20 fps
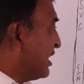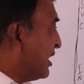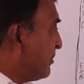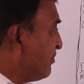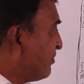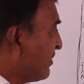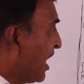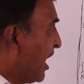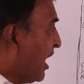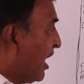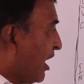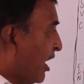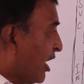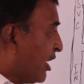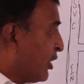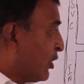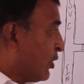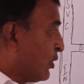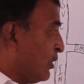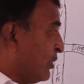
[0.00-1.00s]
the
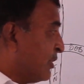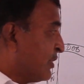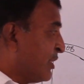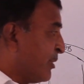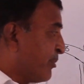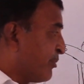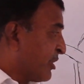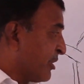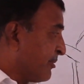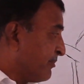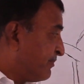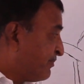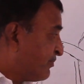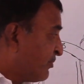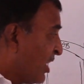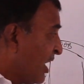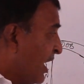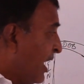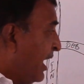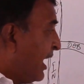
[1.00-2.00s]
auriculoseptum.
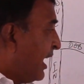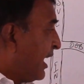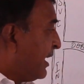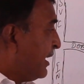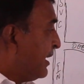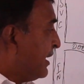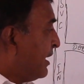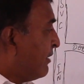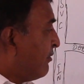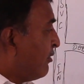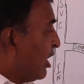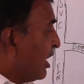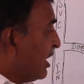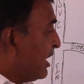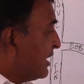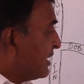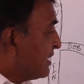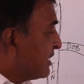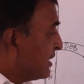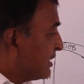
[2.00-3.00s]
And the
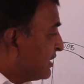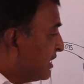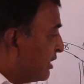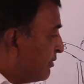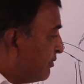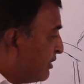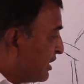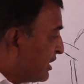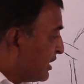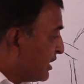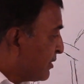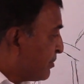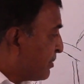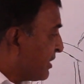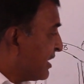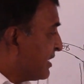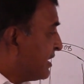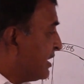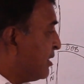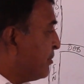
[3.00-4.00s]
wall-like structure which is
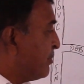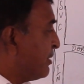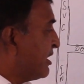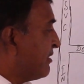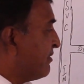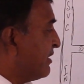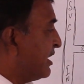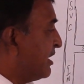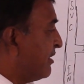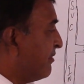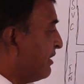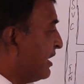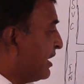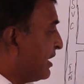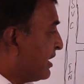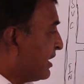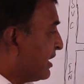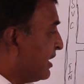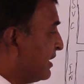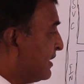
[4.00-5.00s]
present between the
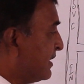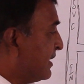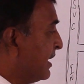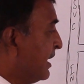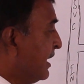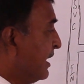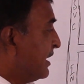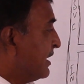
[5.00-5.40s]
ventricles